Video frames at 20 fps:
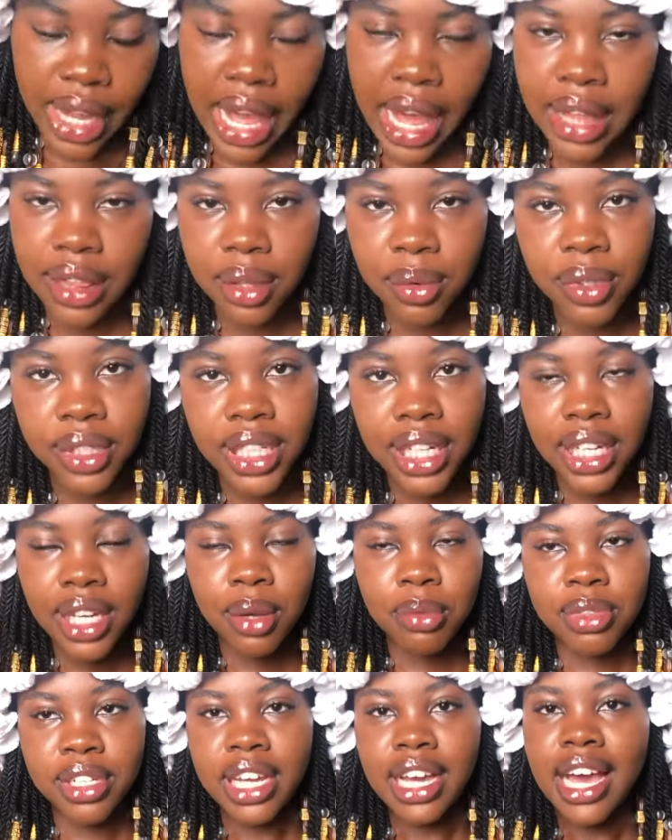And the one that
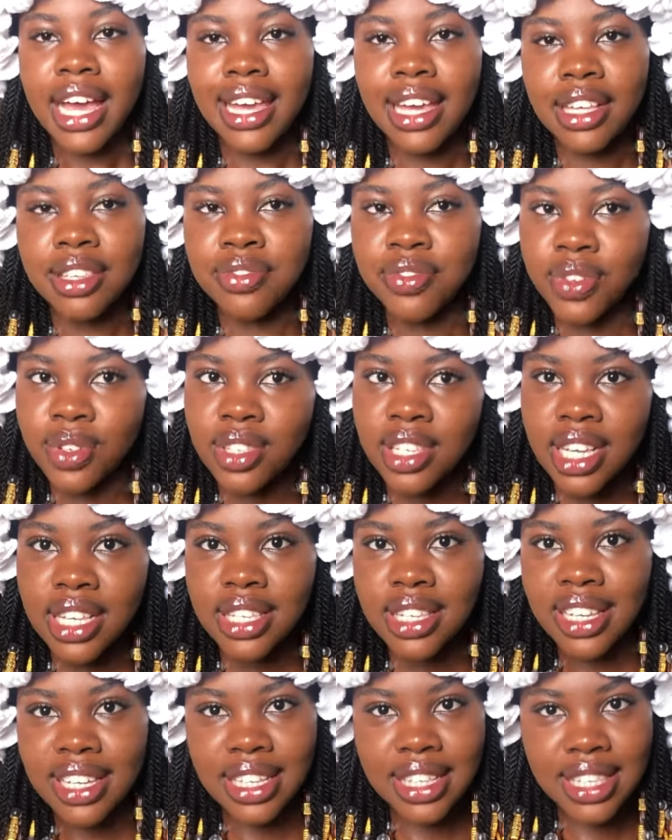came with the highest votes,
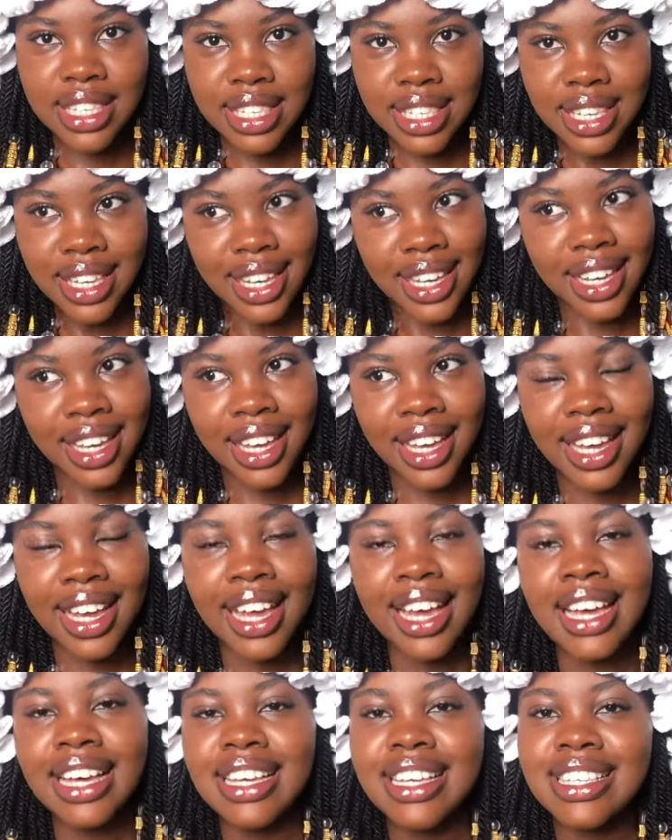as you can see,
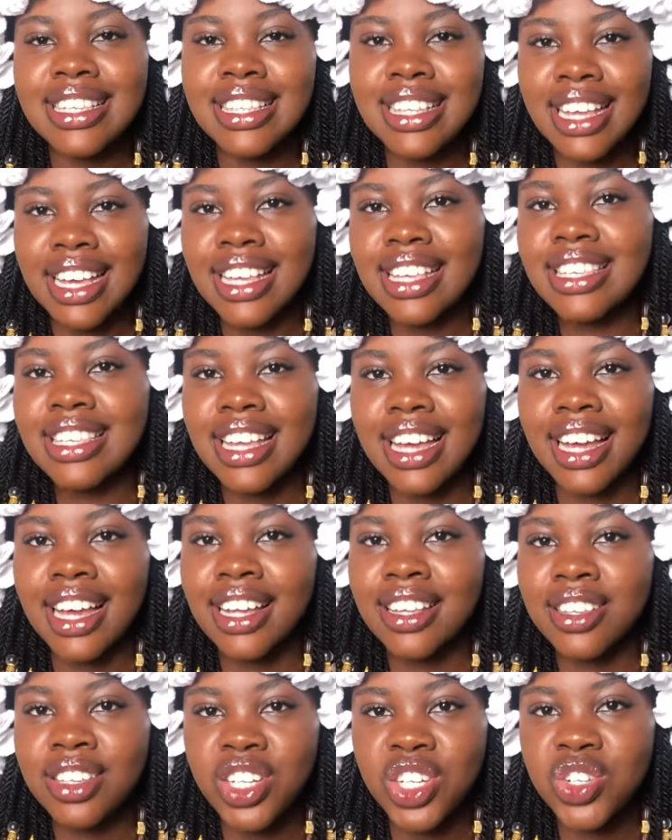is things that
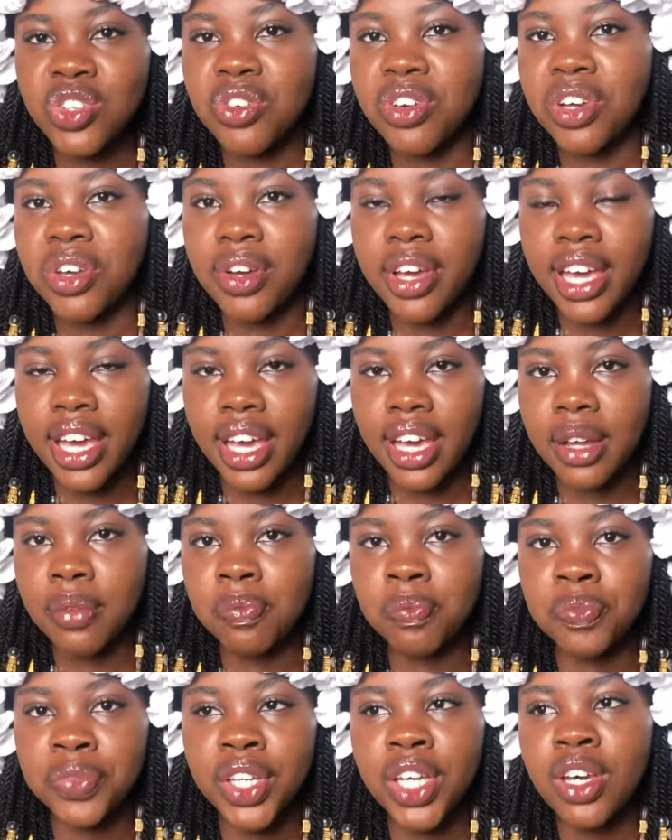can destroy your hair.
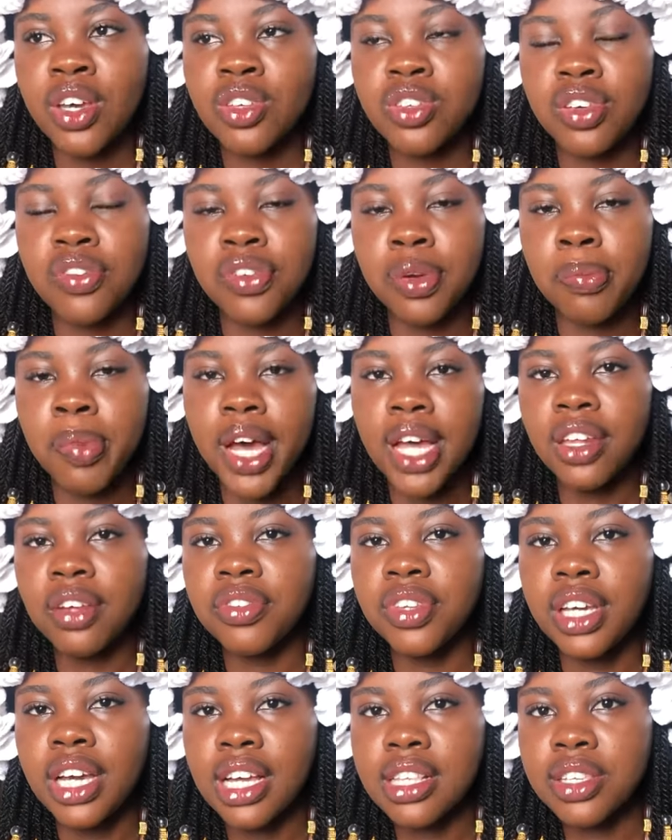So if you're part
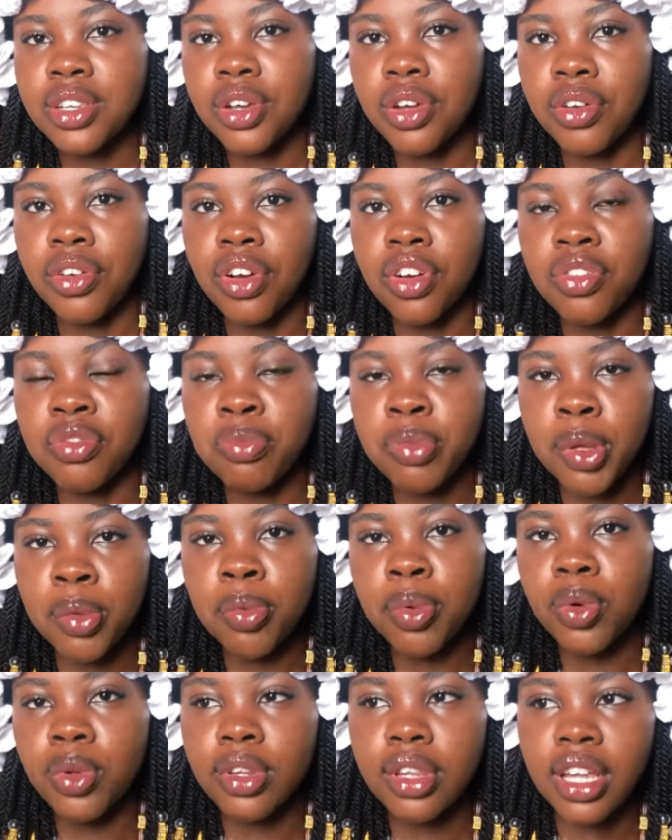of the category of
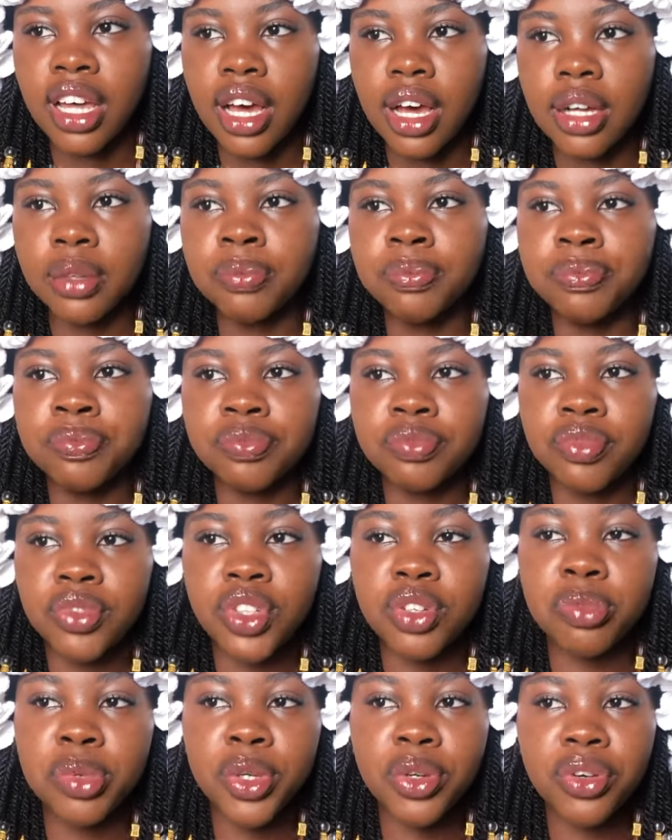people that
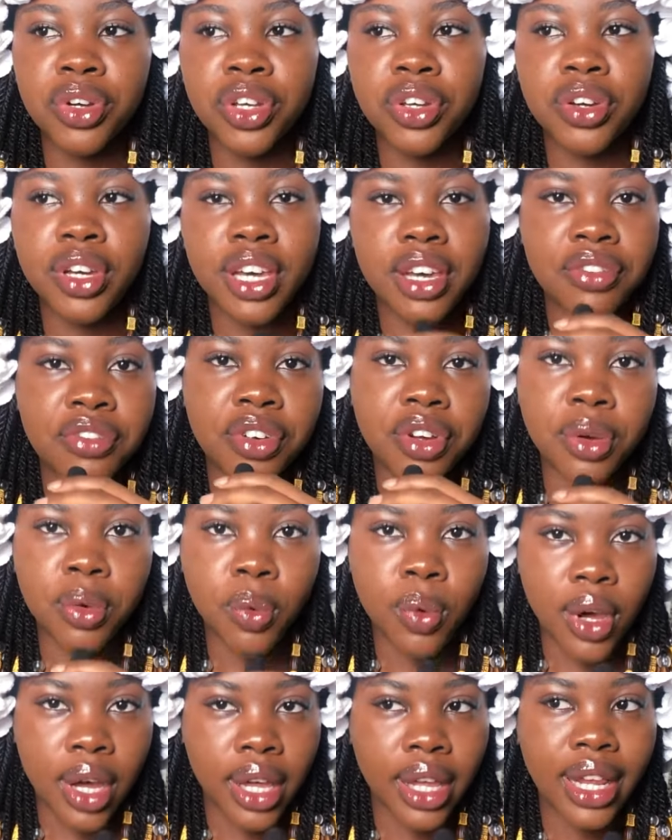you've been growing your hair for a
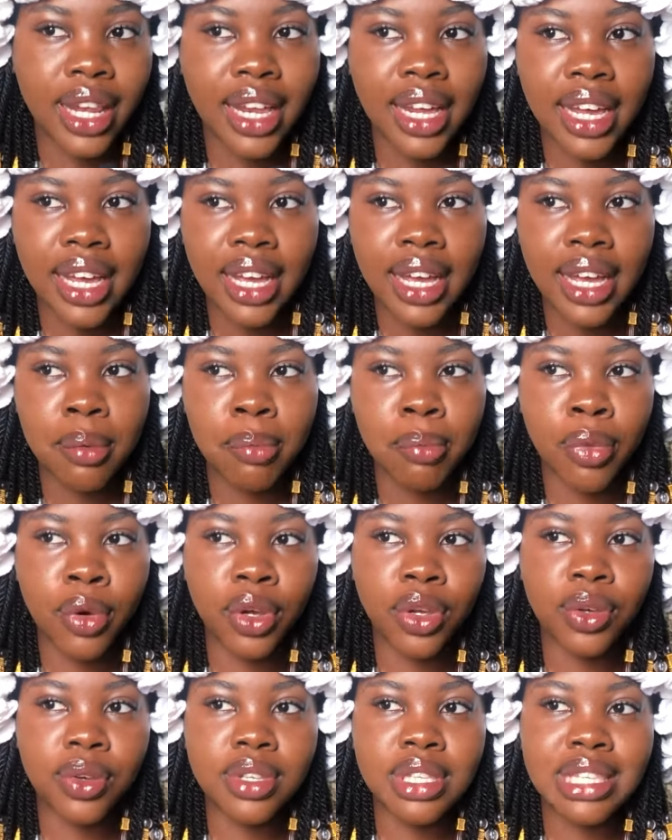while, but
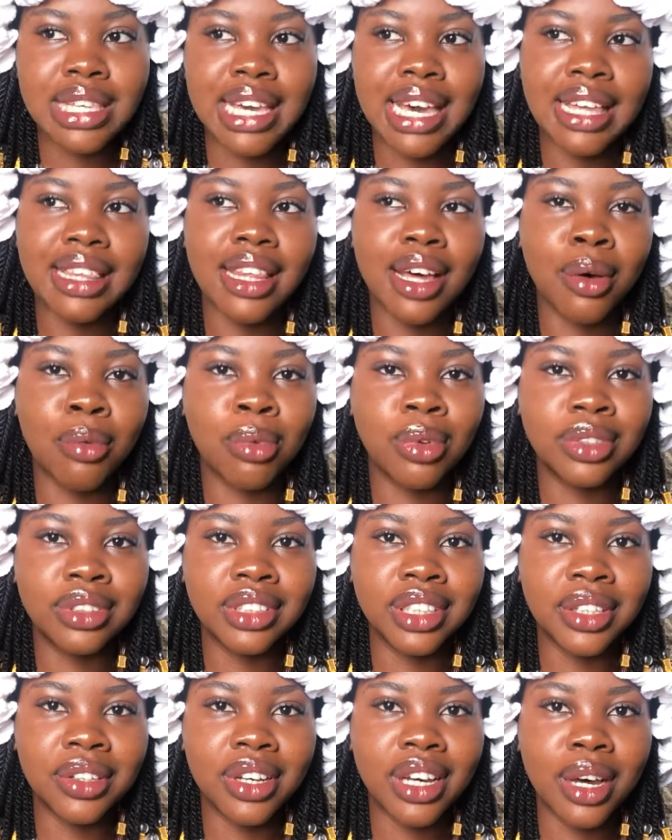you're scared that one
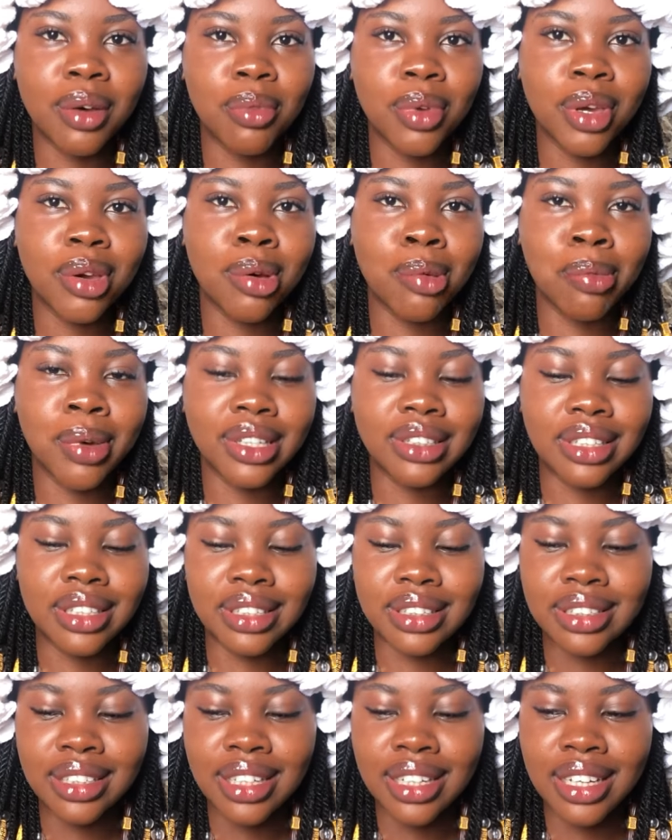day you can wake up and
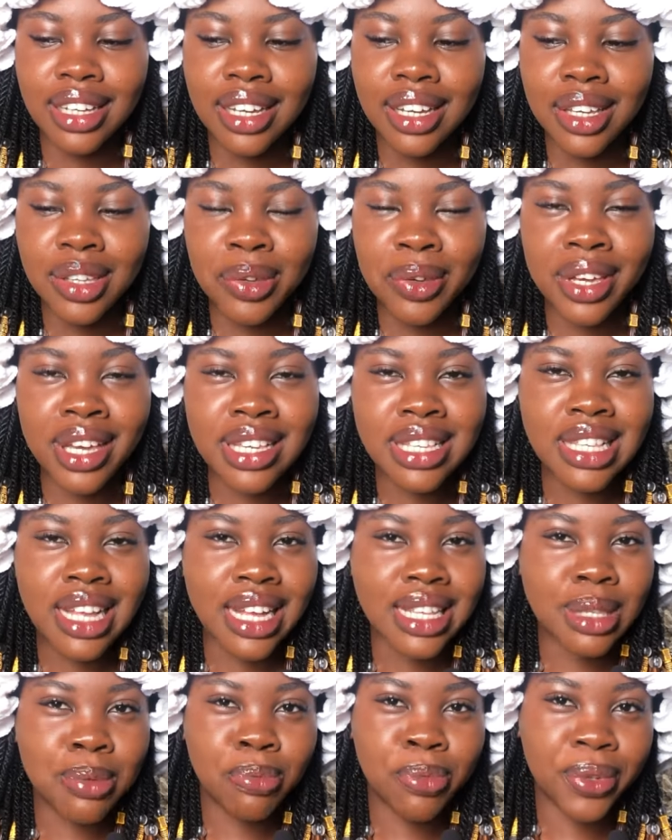then your hair
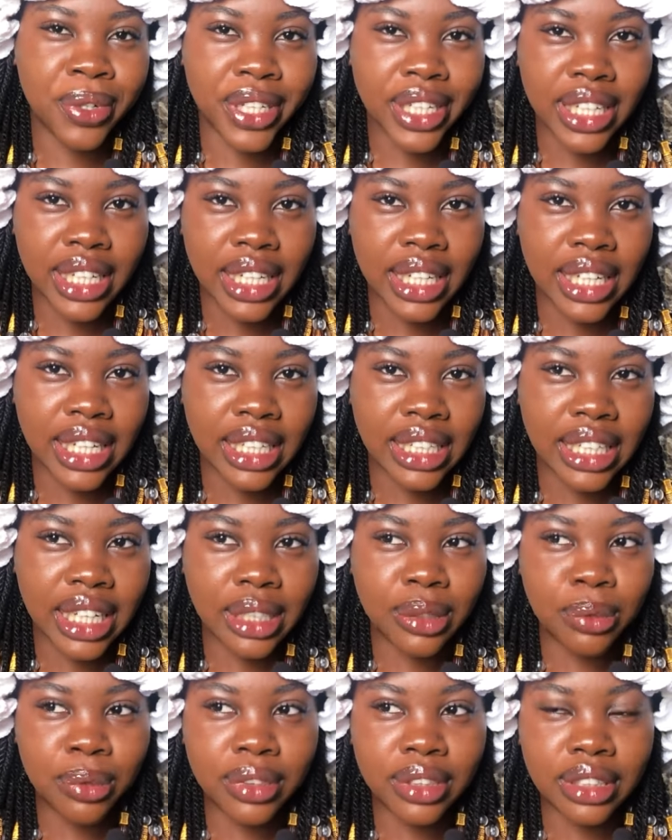starts breaking
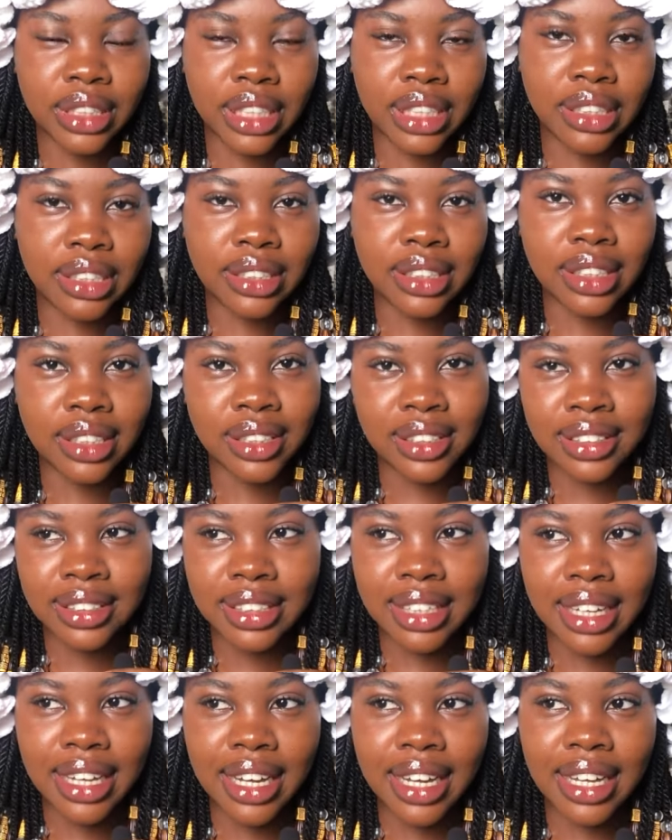and one thing or the
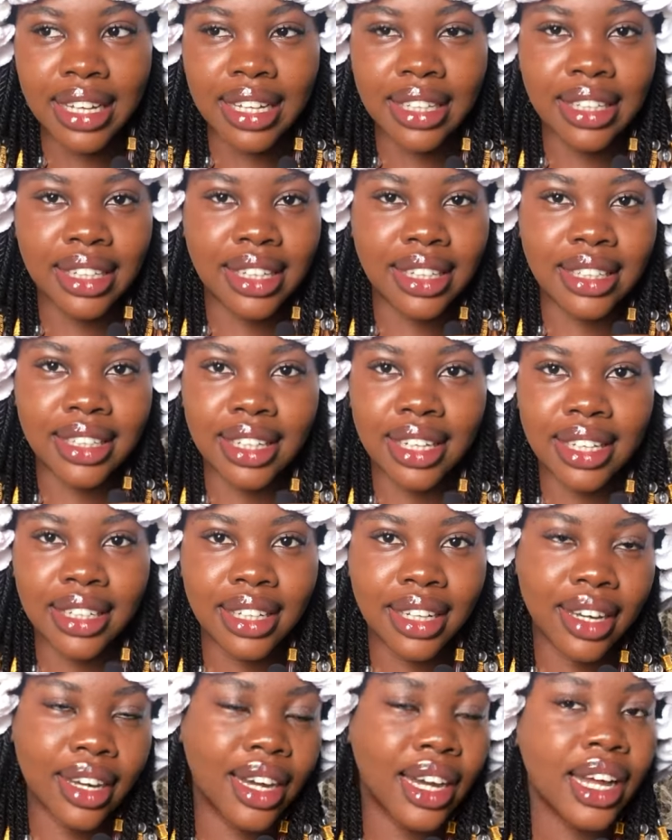other, yada yada
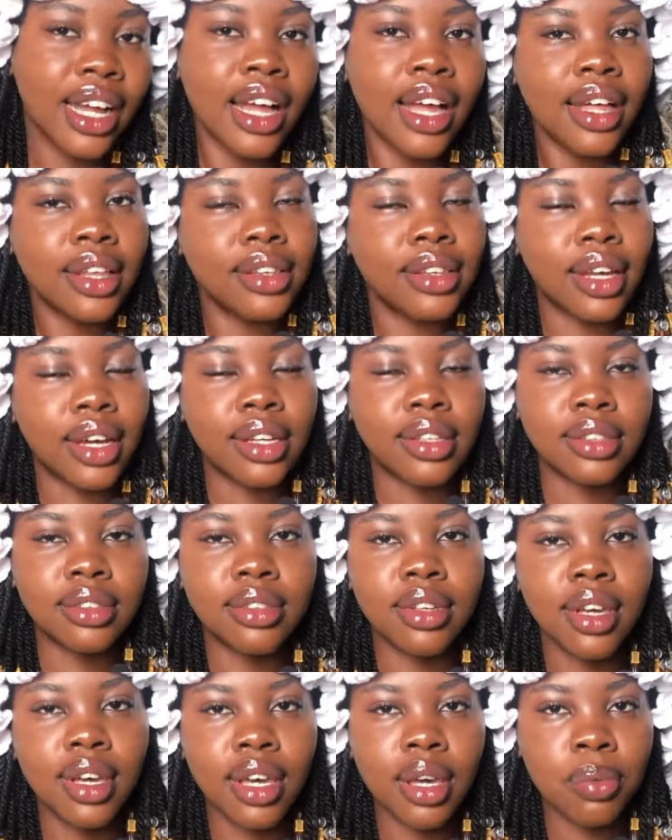yada, then
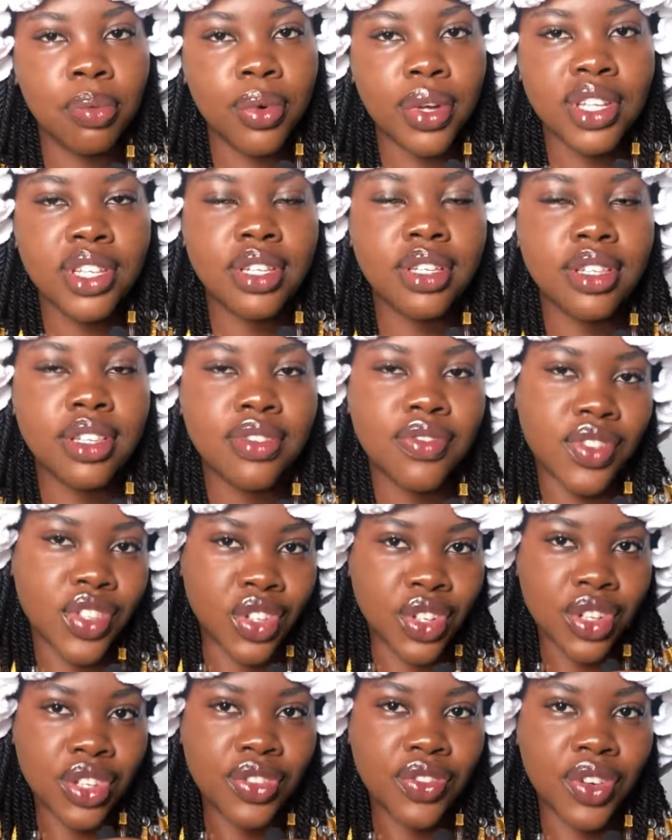keep watching this
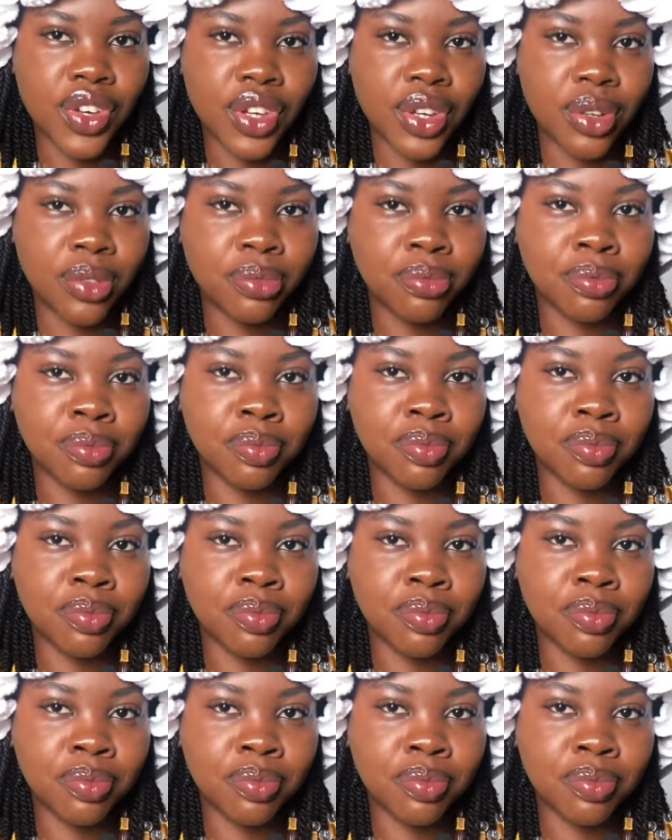video is for you.